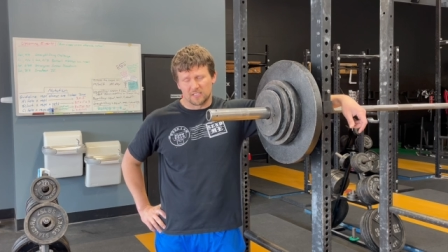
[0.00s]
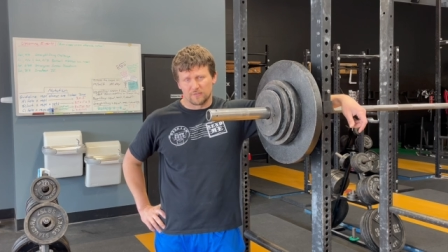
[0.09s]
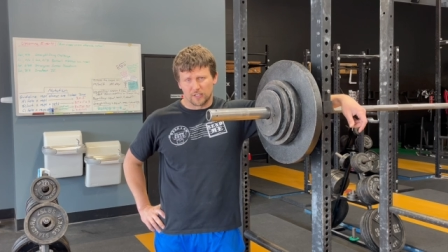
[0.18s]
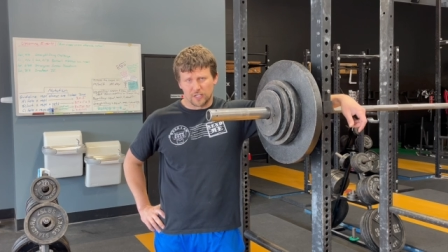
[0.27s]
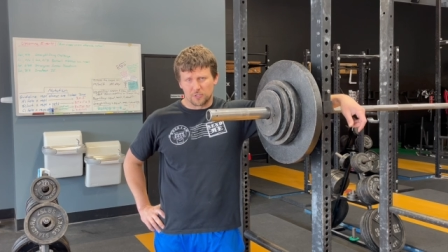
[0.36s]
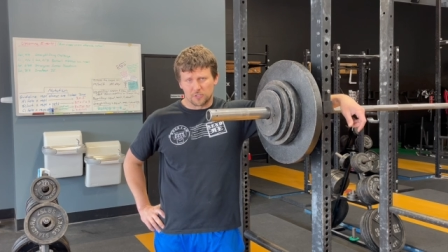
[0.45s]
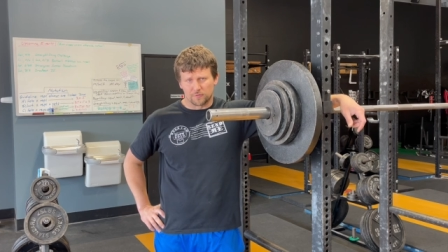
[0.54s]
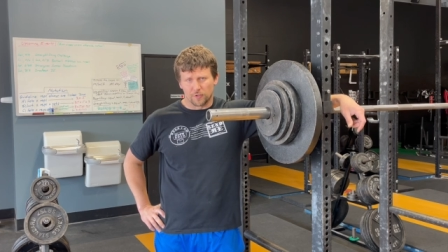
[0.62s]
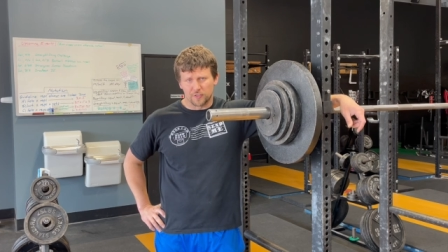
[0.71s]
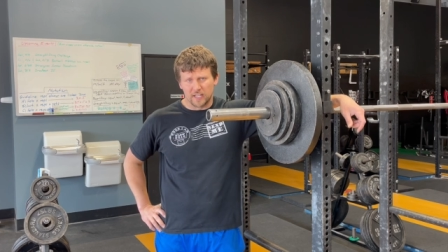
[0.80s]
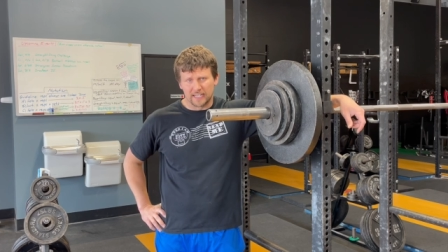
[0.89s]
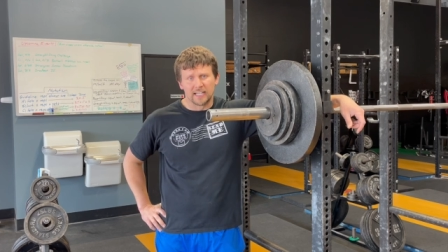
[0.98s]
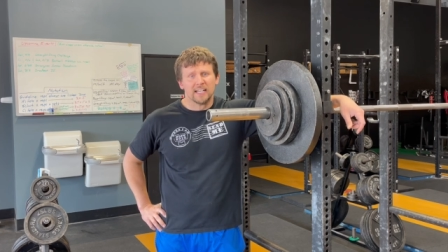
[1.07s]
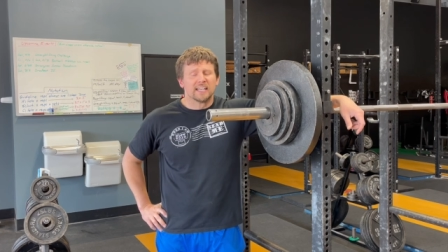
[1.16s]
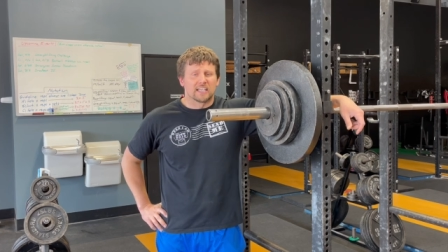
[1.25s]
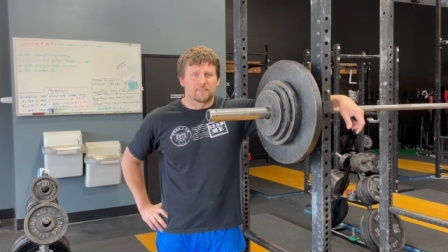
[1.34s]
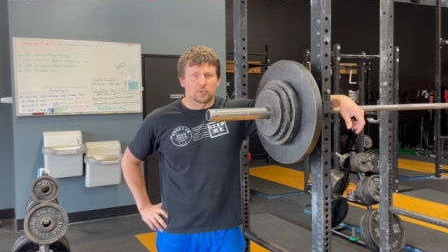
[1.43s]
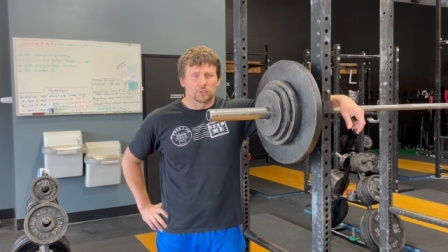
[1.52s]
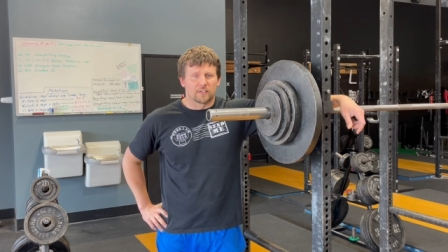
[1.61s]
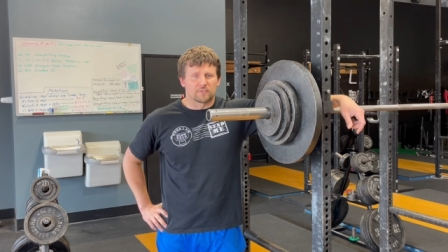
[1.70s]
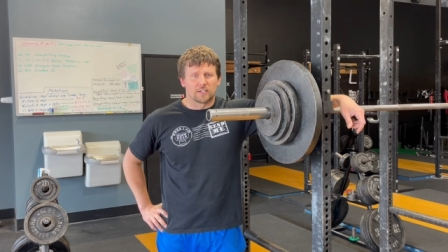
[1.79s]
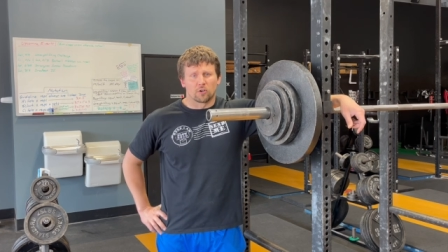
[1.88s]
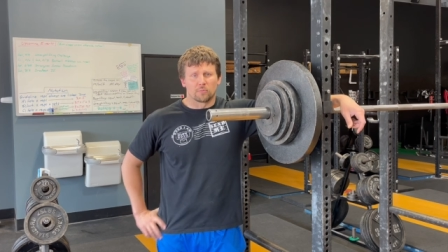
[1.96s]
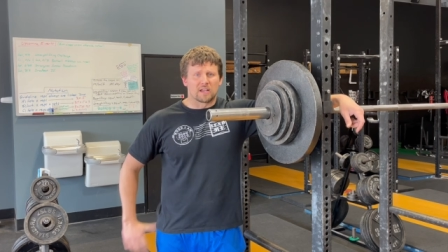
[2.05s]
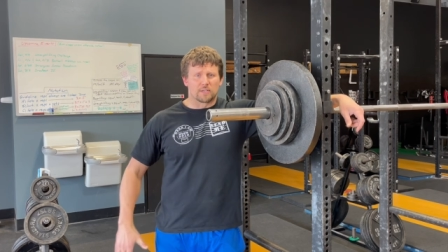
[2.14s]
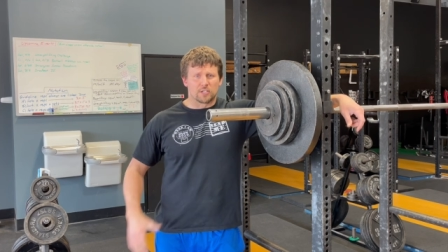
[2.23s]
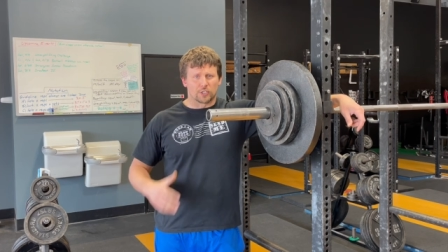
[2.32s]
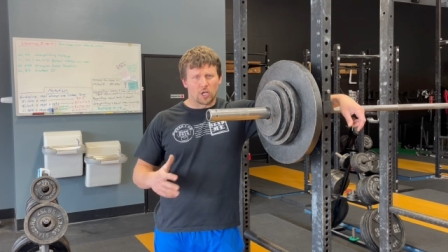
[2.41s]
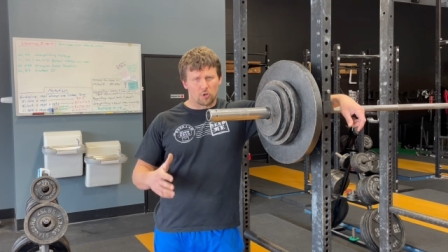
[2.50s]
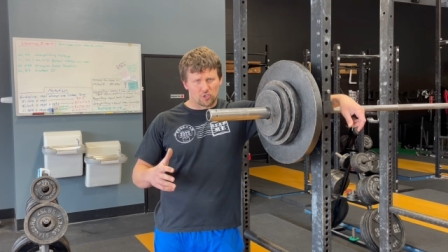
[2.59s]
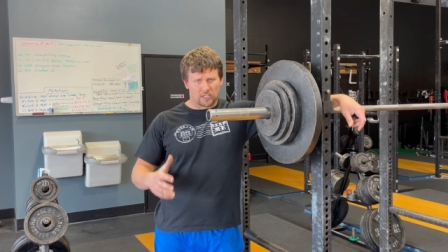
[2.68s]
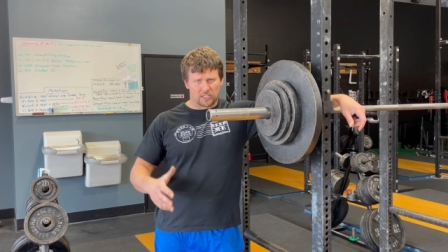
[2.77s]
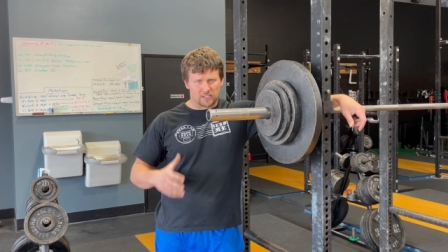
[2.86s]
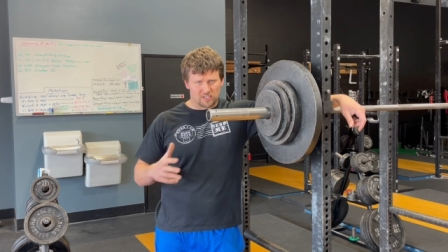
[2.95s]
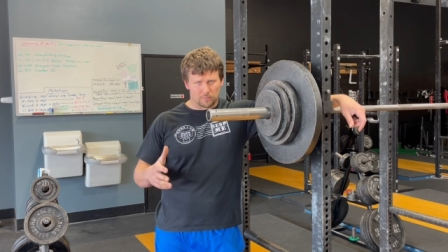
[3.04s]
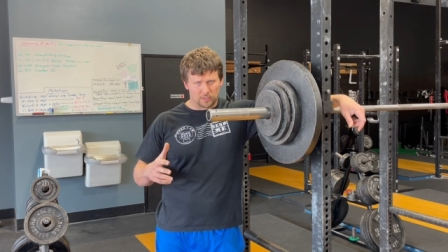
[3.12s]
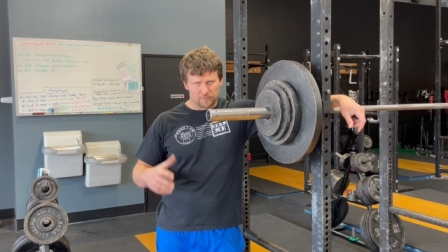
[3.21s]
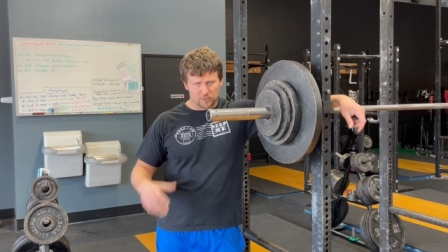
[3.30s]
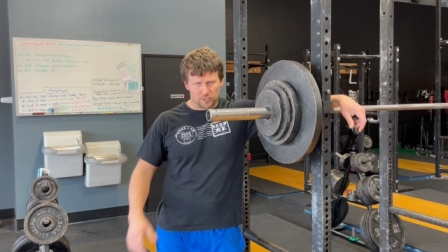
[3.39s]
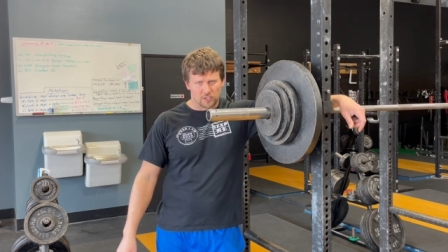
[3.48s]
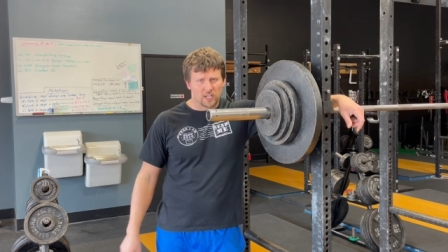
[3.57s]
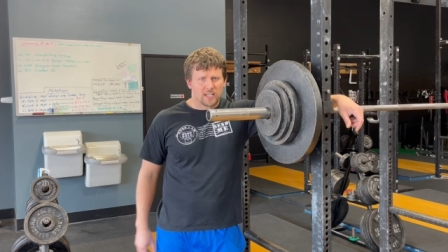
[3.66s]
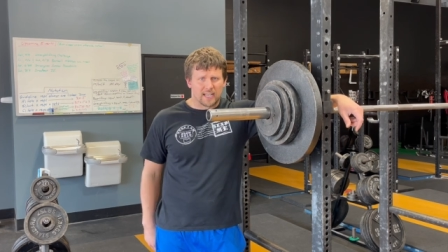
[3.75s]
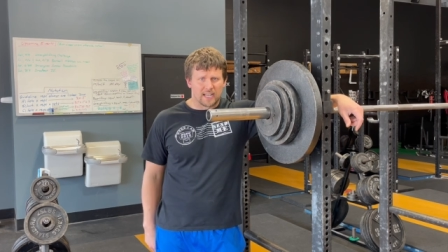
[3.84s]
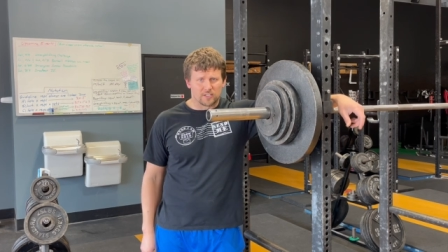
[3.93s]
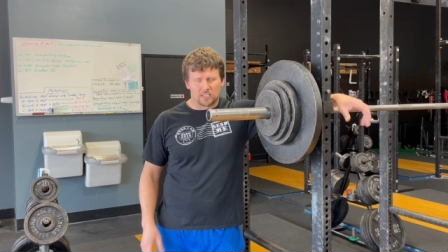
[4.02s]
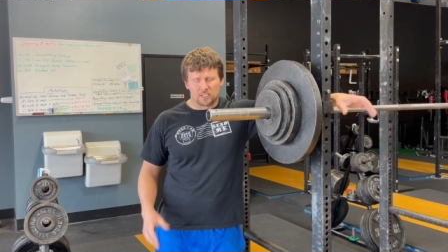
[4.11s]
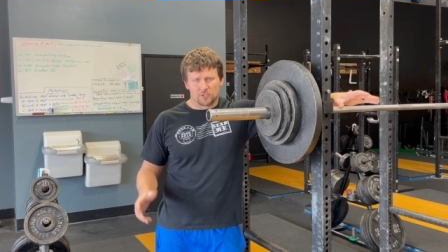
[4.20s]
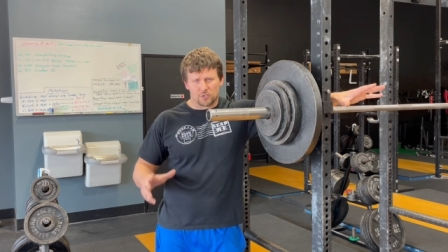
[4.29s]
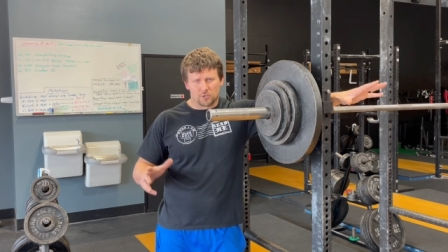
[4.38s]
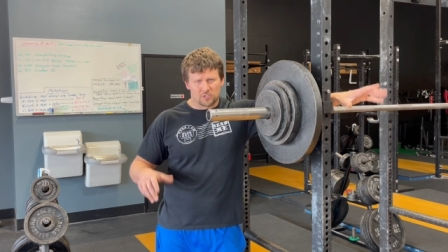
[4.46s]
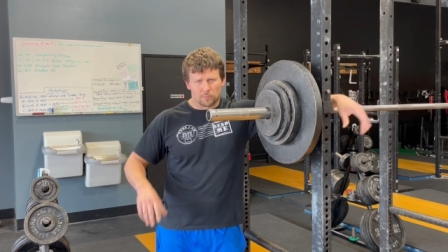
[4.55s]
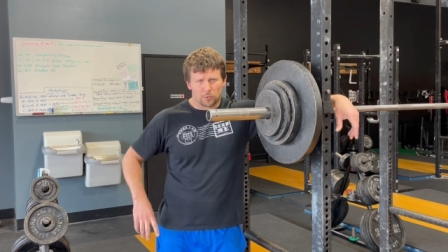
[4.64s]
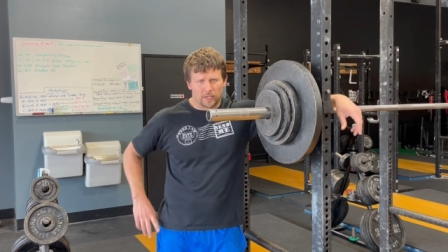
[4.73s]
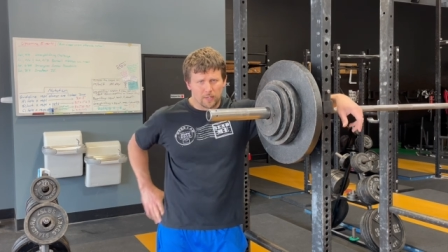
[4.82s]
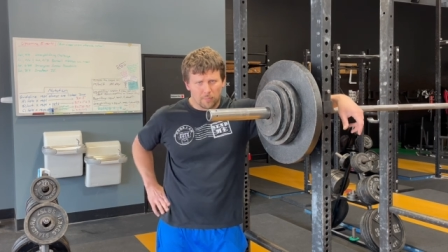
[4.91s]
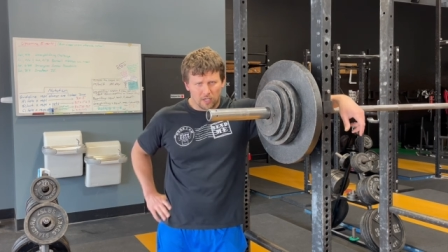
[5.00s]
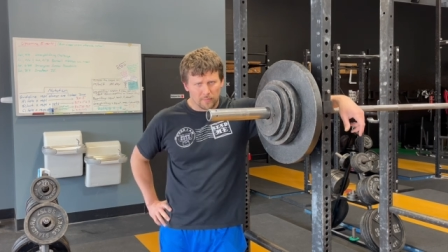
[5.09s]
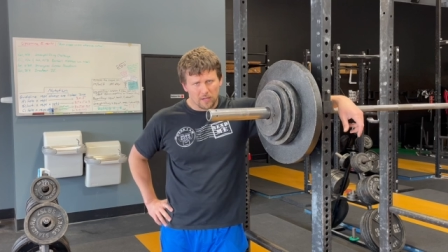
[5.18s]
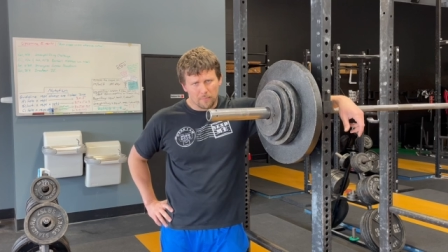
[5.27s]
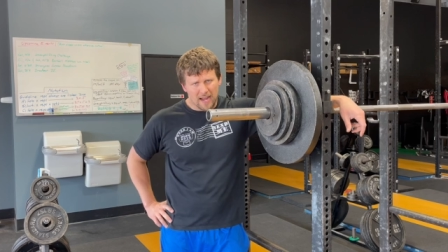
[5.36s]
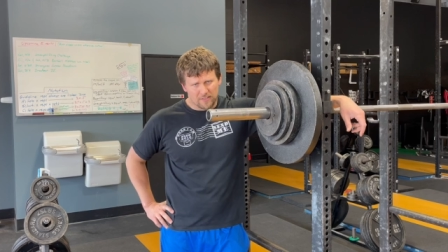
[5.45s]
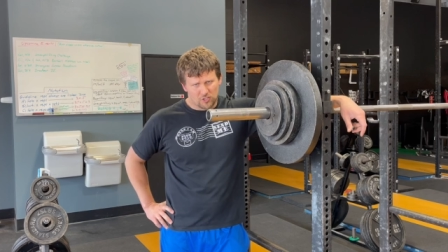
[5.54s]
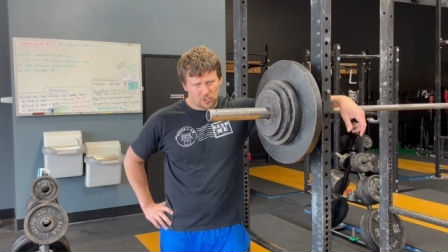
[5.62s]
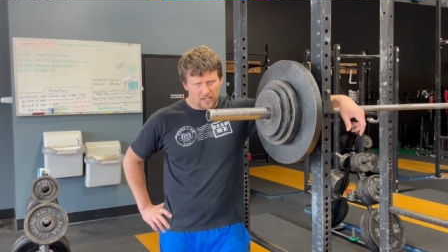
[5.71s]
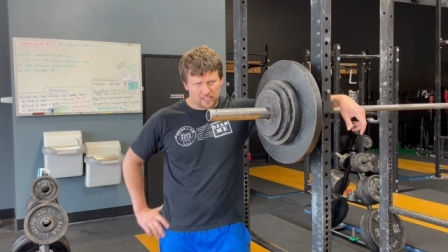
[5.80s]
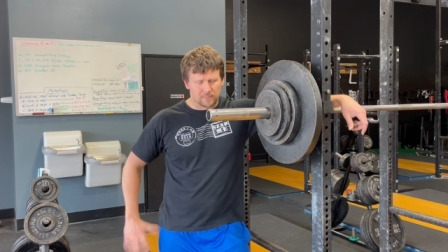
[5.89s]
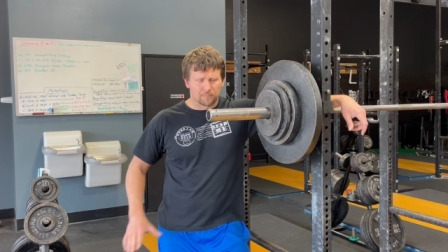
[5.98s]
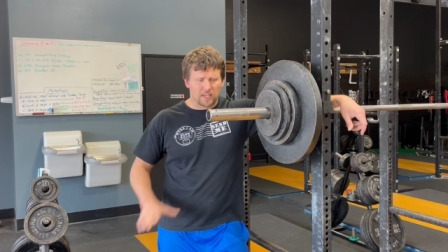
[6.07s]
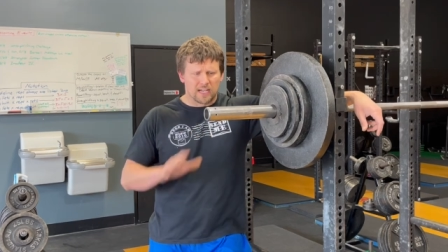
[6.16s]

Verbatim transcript: that's a very useful thing if you're lifting or maybe you're coaching some lifters and you need to do some quick barbell math checks.